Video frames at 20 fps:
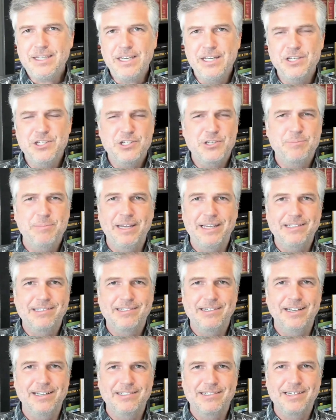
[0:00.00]
It just makes
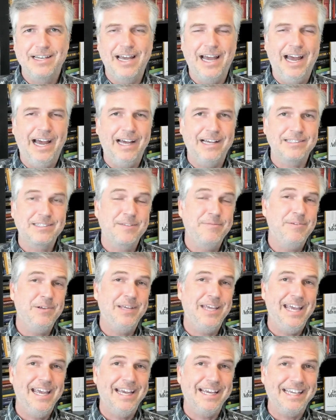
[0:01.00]
sense to ask if you
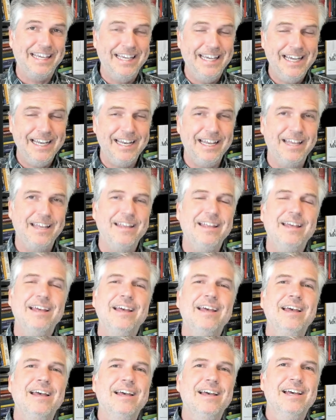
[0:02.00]
can't get it
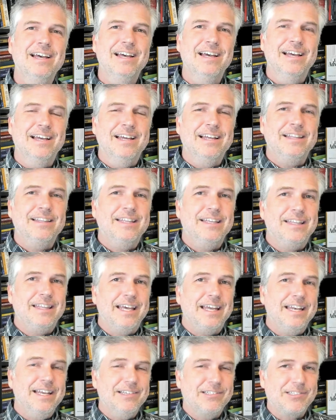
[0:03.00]
then
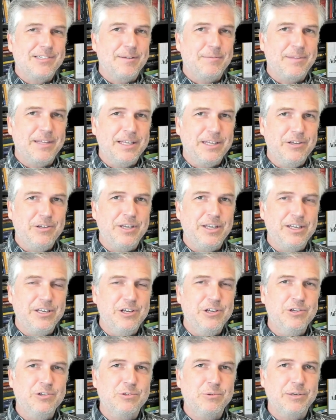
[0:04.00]
that is something you can
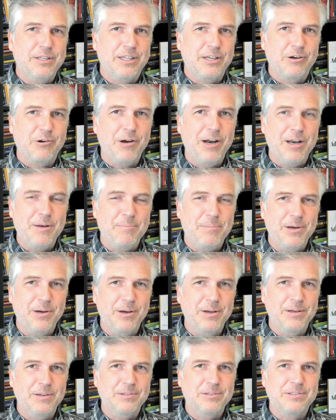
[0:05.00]
use with the credit
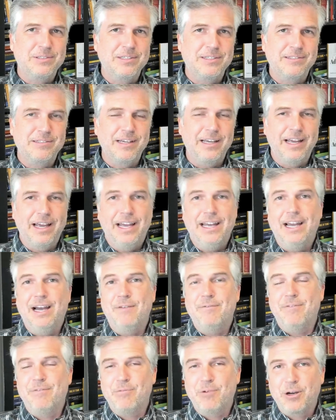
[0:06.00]
bureaus to say, hey,
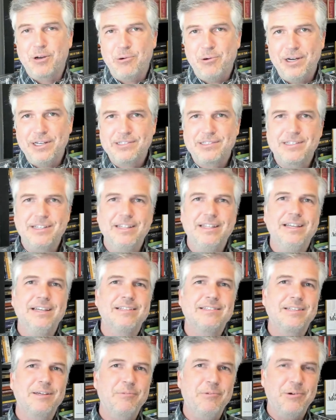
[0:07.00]
I've requested
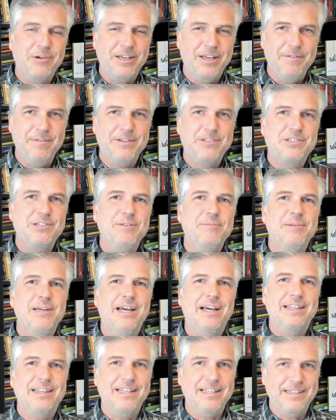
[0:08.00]
this. They won't give it to me.
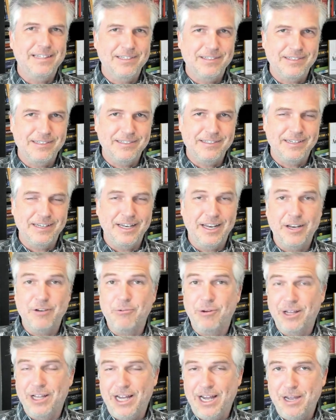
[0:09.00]
I think this is an
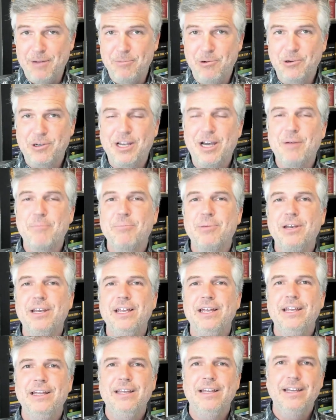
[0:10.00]
unreliable
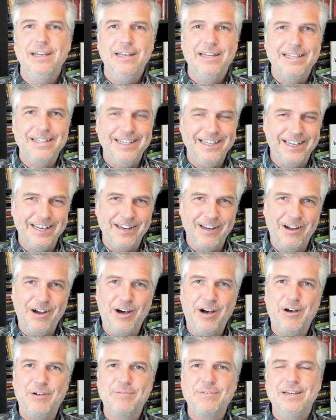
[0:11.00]
company. Get it
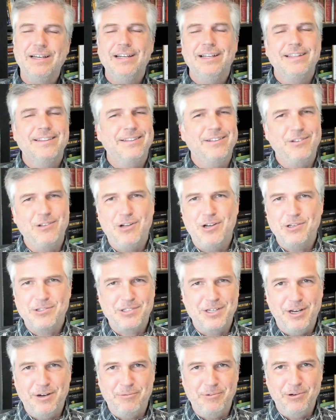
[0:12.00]
off. The law's
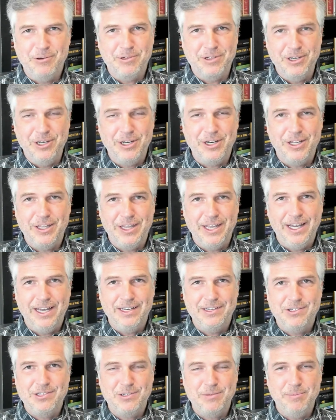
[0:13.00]
not real good on
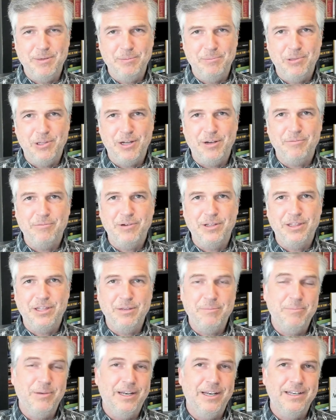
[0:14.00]
that, just to be blunt with
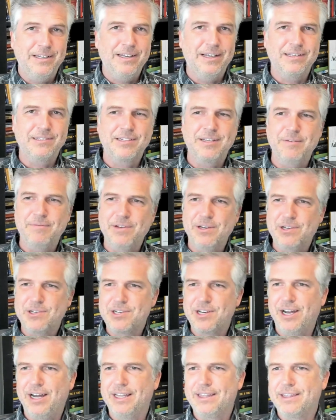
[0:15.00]
you, but it does give you a
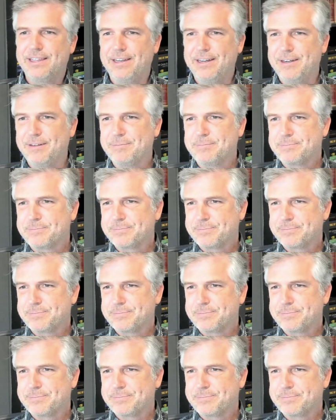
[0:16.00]
shot there.